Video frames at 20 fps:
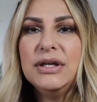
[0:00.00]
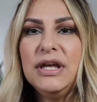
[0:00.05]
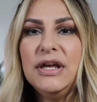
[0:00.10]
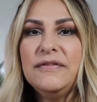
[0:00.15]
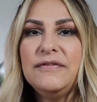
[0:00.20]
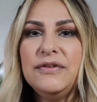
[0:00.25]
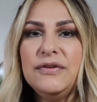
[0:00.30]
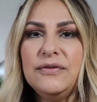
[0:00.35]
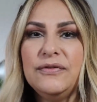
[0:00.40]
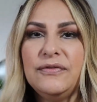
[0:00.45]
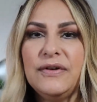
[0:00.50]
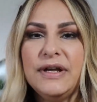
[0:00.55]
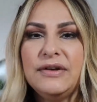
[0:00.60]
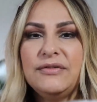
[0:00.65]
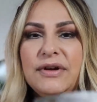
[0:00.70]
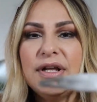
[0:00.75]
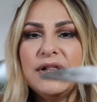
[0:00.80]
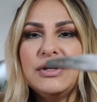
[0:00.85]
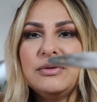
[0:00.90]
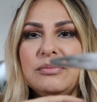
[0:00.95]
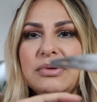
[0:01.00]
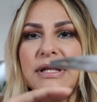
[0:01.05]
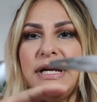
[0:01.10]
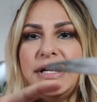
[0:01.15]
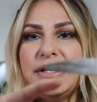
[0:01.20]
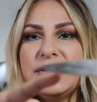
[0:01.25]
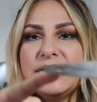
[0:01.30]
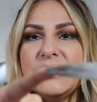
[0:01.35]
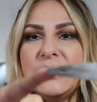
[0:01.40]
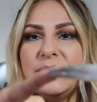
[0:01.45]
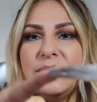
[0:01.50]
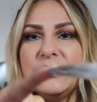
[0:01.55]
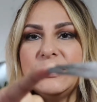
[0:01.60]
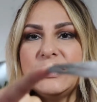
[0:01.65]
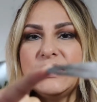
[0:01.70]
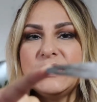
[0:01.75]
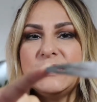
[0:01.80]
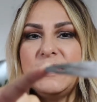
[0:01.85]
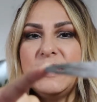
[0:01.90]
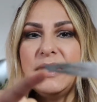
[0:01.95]
If you find regular pliers, it will
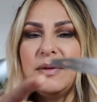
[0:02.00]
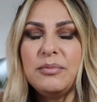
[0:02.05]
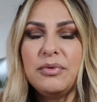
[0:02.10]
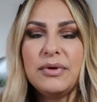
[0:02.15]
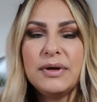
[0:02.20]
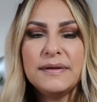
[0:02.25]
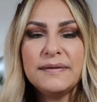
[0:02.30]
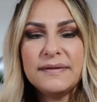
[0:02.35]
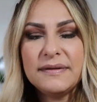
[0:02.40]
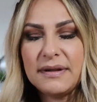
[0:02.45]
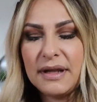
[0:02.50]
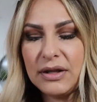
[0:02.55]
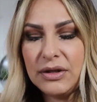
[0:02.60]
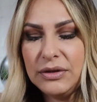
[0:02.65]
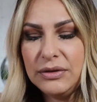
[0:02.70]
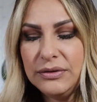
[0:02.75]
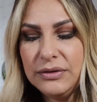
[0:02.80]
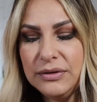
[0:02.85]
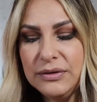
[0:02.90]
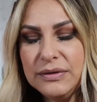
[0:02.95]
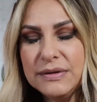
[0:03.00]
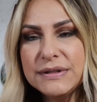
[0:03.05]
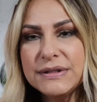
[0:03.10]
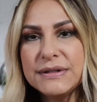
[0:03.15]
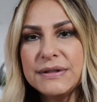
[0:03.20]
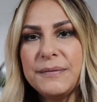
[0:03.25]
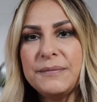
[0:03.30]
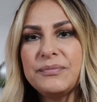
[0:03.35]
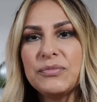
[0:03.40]
just be the points that you use.